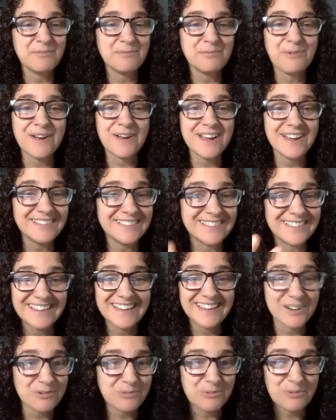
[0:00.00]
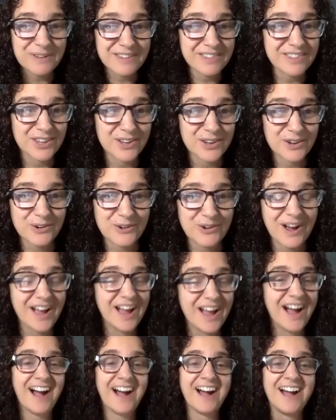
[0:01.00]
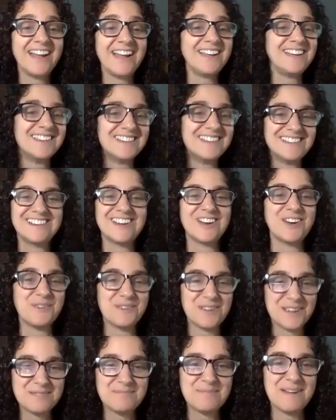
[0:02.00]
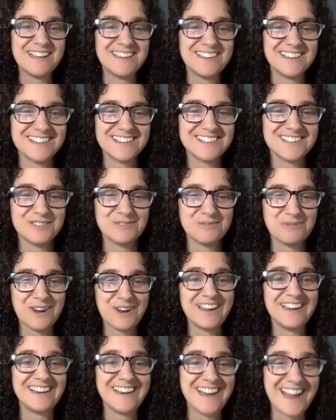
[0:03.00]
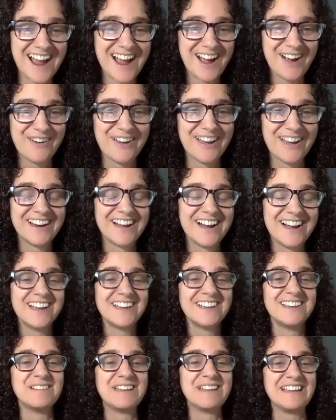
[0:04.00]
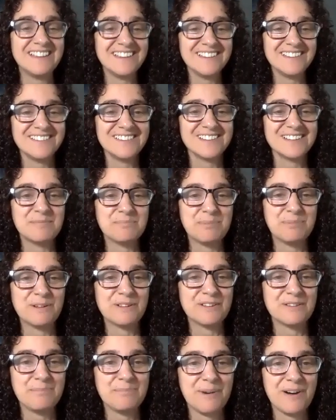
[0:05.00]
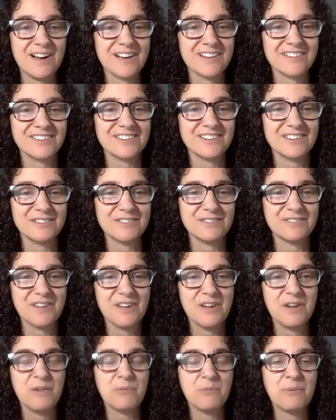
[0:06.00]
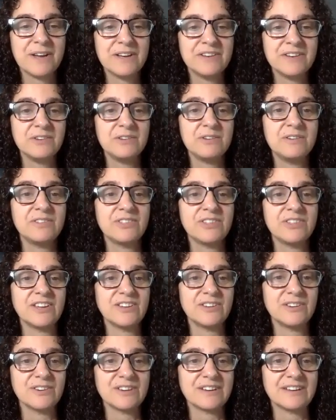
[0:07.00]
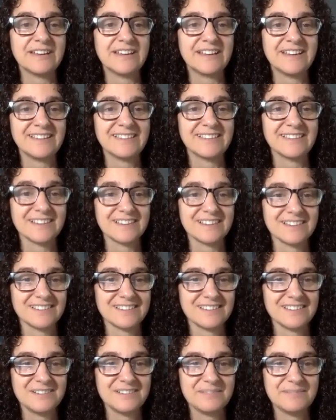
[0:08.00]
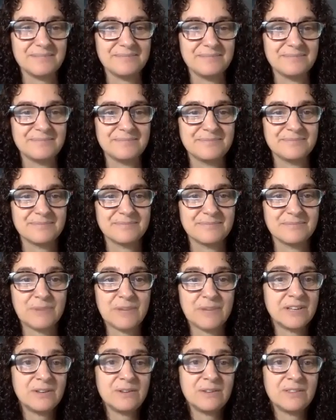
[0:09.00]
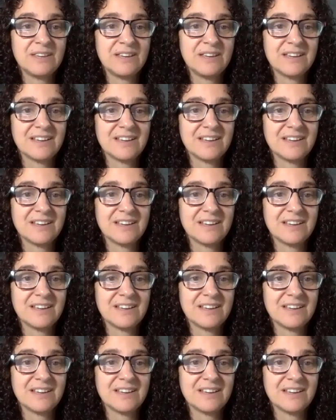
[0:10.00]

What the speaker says: I'm right there with you. I can go in my kitchen right now and I can easily pull a box of, when do you think you're going to eat this? When do you think?